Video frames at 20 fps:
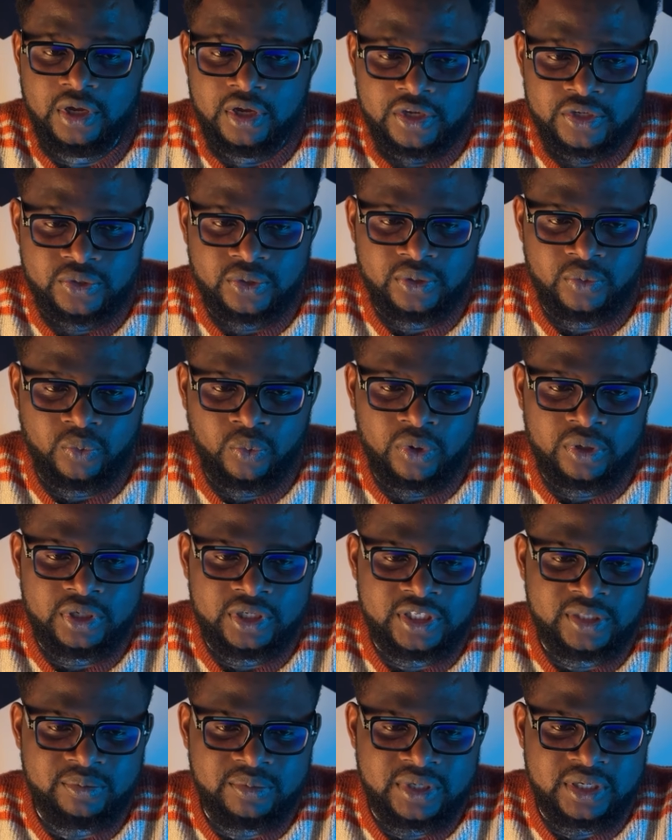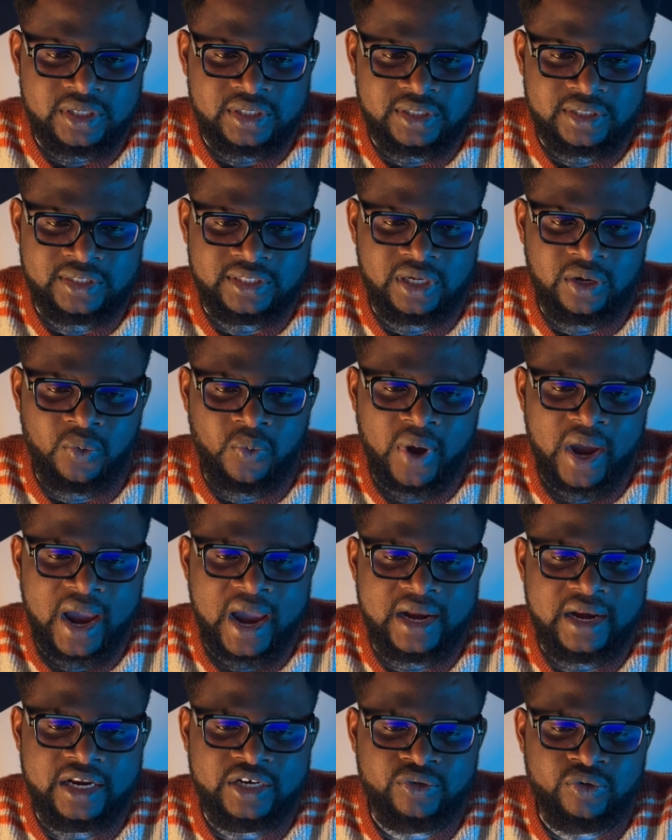So what this means is that while
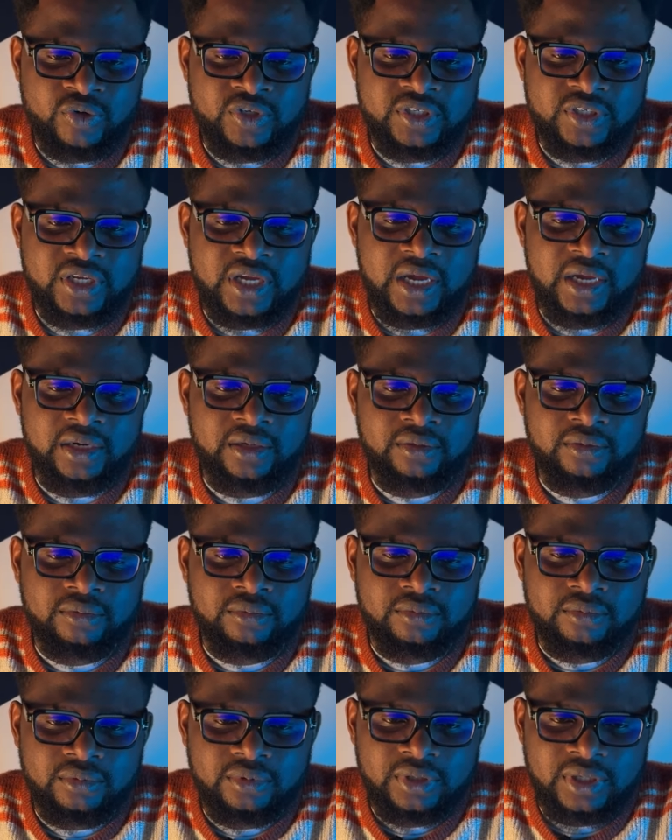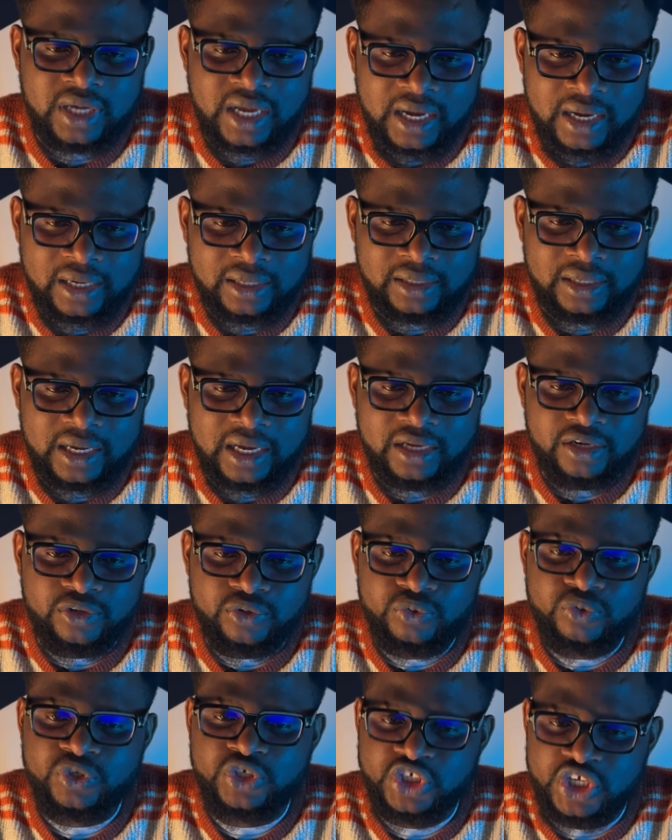electrons can and
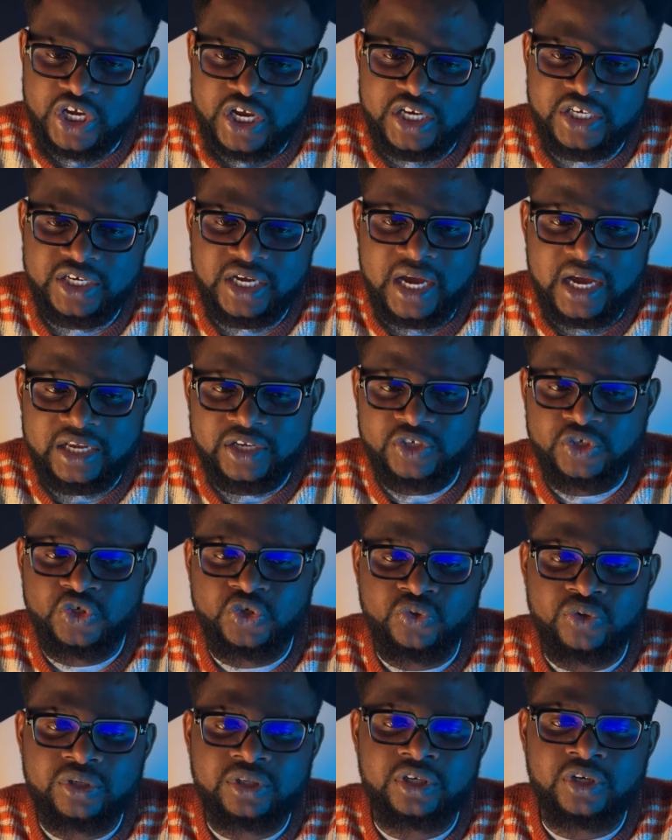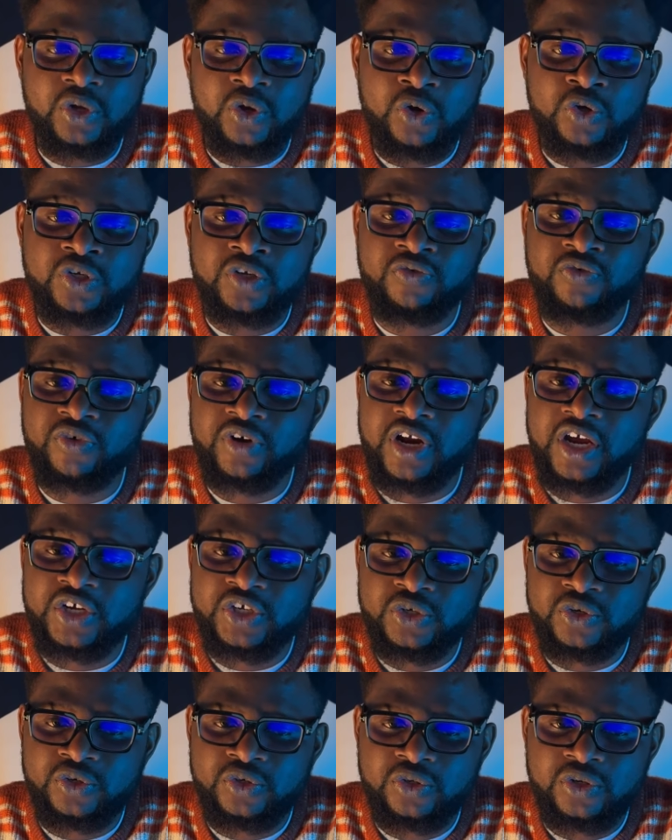do change hands during the course of
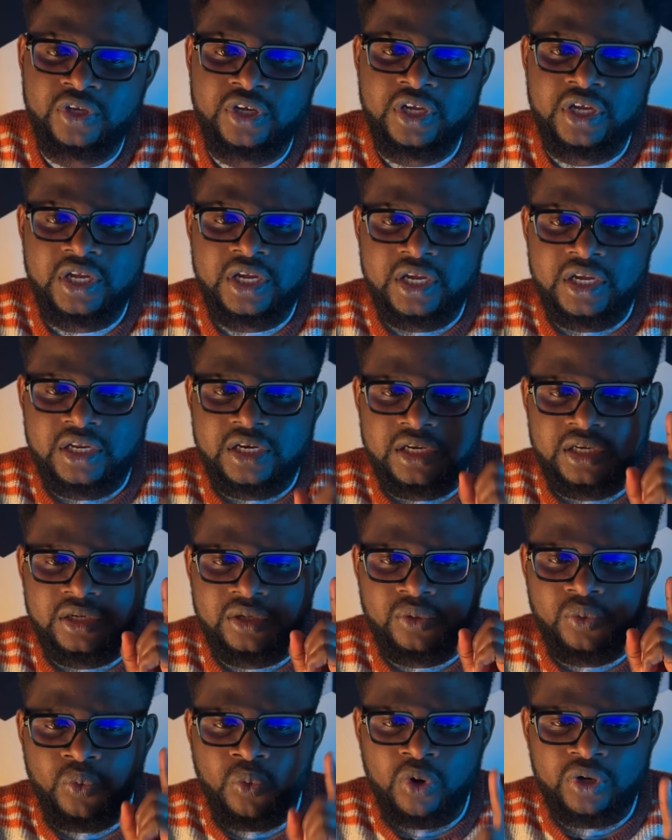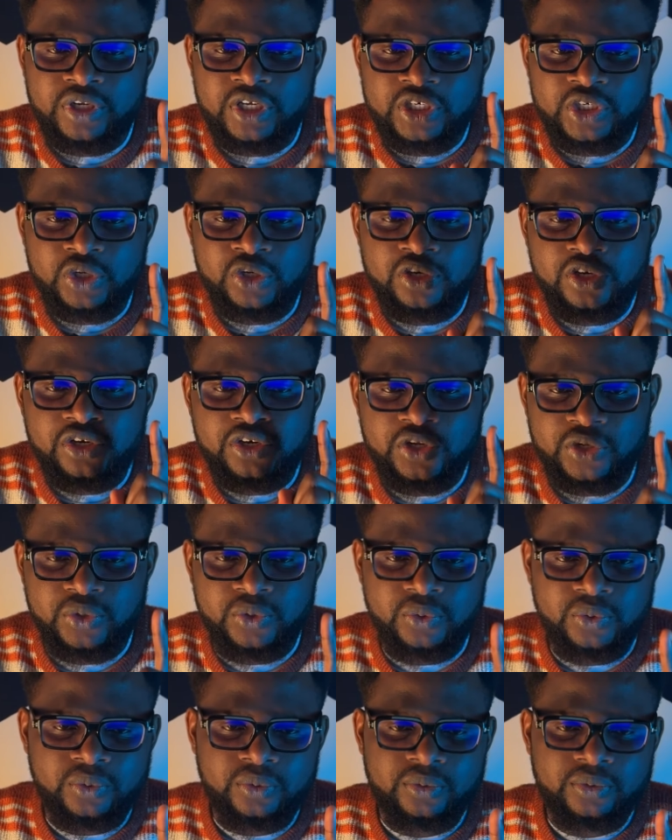reactions, what they don't
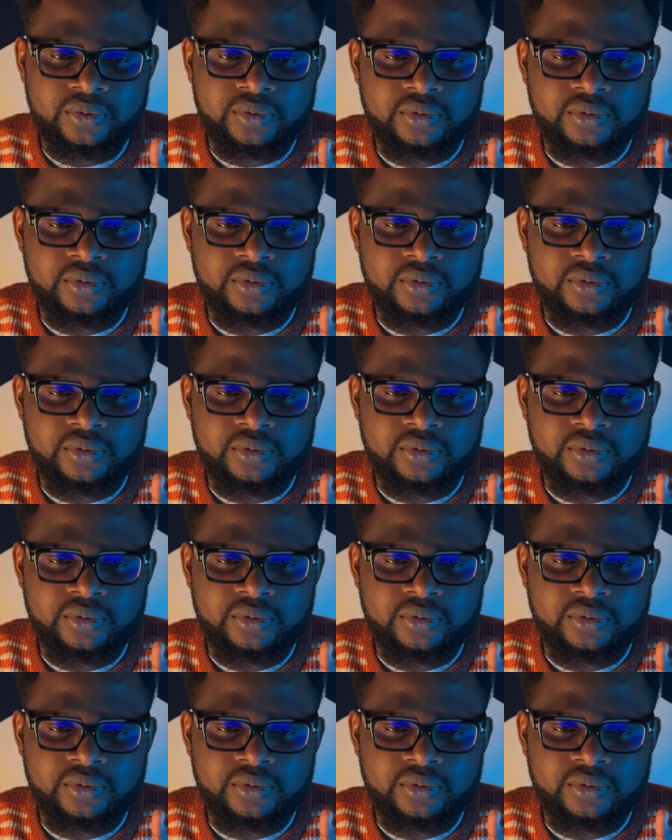do